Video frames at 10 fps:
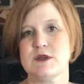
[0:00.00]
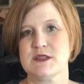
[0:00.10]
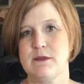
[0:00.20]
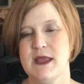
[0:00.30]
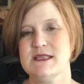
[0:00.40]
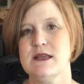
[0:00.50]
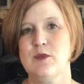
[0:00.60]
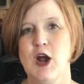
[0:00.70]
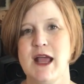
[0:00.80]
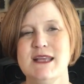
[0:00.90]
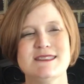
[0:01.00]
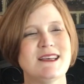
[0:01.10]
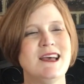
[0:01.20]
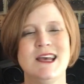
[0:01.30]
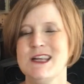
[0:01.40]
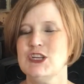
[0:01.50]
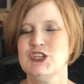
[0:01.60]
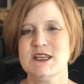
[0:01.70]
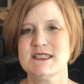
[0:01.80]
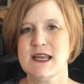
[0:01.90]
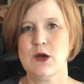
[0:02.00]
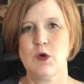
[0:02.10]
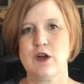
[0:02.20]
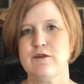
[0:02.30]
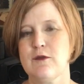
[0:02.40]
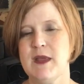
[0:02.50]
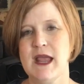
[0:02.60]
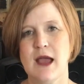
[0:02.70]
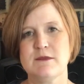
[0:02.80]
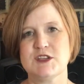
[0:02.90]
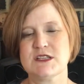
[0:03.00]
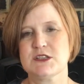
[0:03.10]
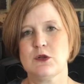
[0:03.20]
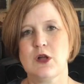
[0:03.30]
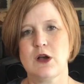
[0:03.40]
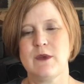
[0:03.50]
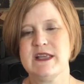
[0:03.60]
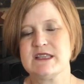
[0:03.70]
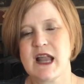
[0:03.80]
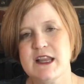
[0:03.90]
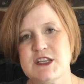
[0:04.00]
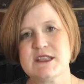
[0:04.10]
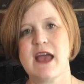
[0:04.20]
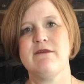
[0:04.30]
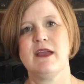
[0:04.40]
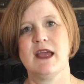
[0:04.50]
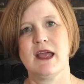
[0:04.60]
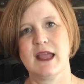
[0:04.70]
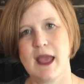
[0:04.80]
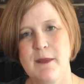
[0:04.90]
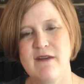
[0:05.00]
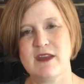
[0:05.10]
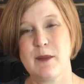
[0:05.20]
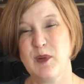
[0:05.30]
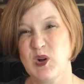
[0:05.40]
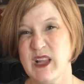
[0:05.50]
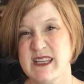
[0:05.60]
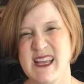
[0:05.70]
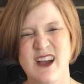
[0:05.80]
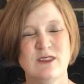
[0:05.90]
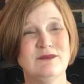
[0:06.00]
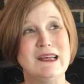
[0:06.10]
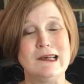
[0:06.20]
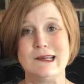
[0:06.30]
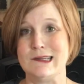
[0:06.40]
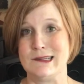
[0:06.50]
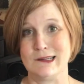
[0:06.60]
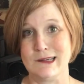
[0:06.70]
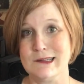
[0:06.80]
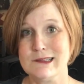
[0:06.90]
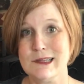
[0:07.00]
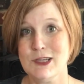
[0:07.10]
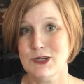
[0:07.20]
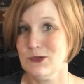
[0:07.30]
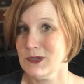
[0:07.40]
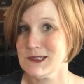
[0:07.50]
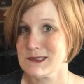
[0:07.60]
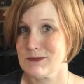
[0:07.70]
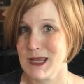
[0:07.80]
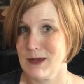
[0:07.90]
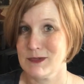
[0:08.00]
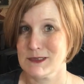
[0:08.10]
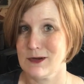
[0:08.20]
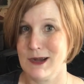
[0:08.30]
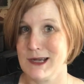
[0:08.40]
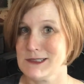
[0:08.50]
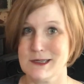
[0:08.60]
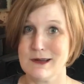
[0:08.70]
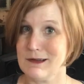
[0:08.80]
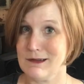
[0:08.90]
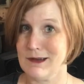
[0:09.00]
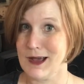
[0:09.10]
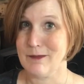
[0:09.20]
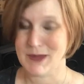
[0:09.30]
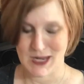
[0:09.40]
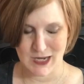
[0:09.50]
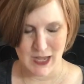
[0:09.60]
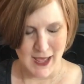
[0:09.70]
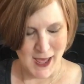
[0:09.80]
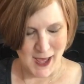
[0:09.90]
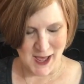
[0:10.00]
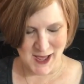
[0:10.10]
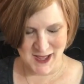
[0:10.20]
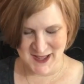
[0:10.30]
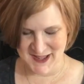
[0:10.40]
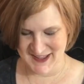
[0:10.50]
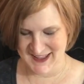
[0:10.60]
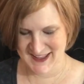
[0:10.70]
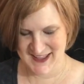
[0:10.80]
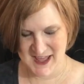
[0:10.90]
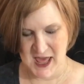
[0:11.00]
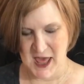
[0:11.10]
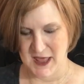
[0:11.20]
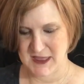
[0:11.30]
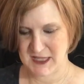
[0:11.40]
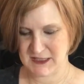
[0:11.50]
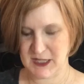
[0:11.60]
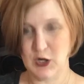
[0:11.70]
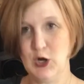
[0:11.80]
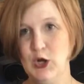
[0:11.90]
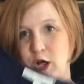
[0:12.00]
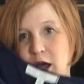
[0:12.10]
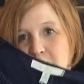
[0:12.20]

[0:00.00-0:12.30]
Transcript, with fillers: most amazing price just didn't work for me. I'm just so long-waisted. I just kept having to pull it down. And honestly, who wants some camel toe action? Not me. The little,